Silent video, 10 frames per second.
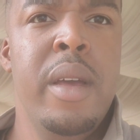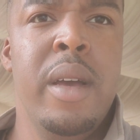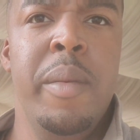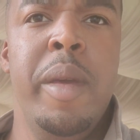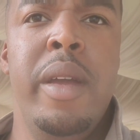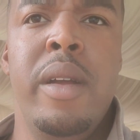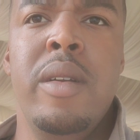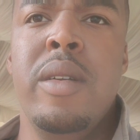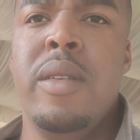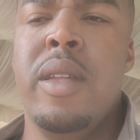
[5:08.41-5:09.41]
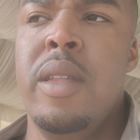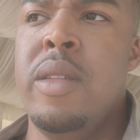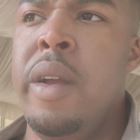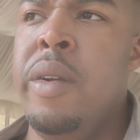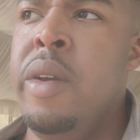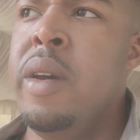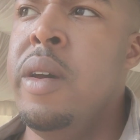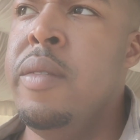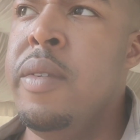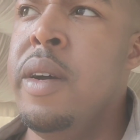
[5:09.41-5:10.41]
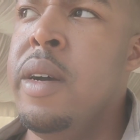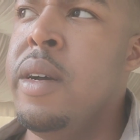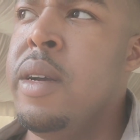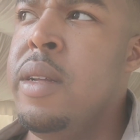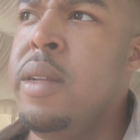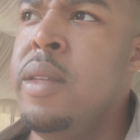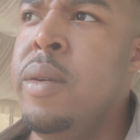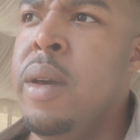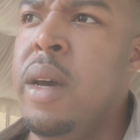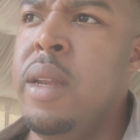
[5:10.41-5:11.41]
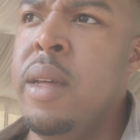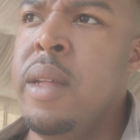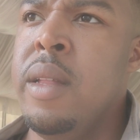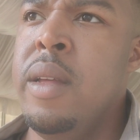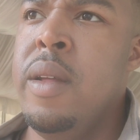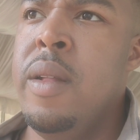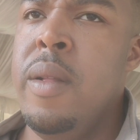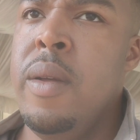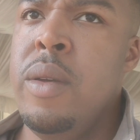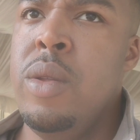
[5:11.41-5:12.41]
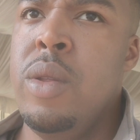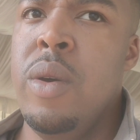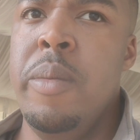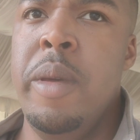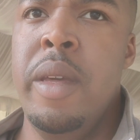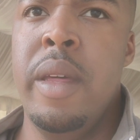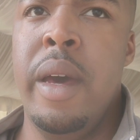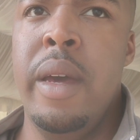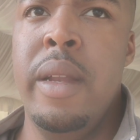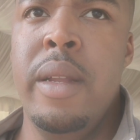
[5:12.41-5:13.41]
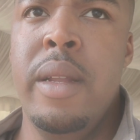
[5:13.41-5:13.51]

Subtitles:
Coming here to this area of Uganda showed me that